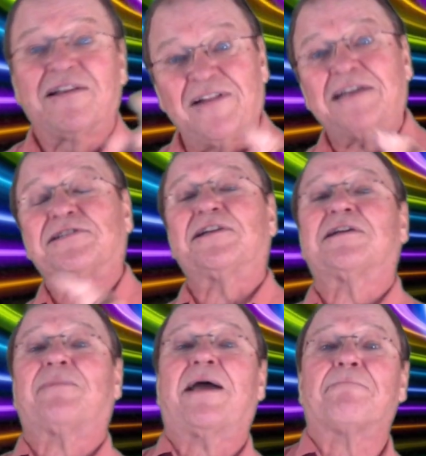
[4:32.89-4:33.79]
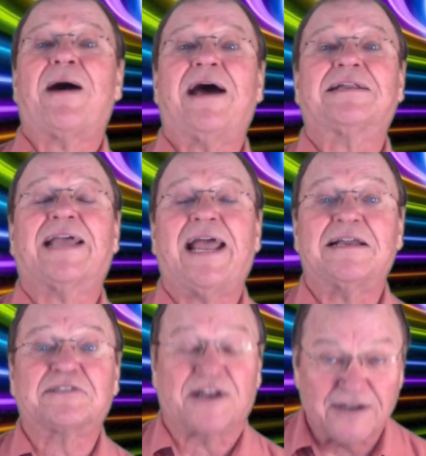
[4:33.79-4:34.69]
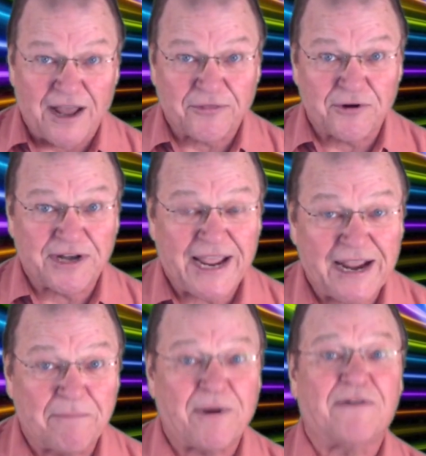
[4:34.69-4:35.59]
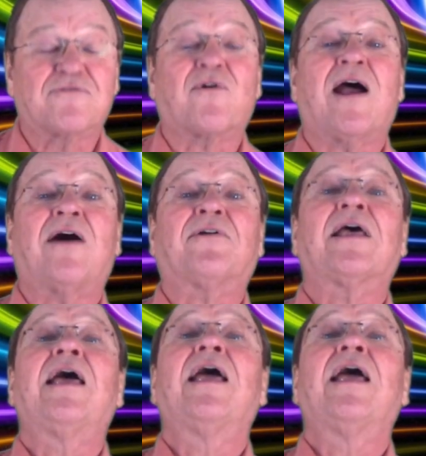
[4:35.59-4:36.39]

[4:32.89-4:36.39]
Listen to my podcast, Another Day Above Ground,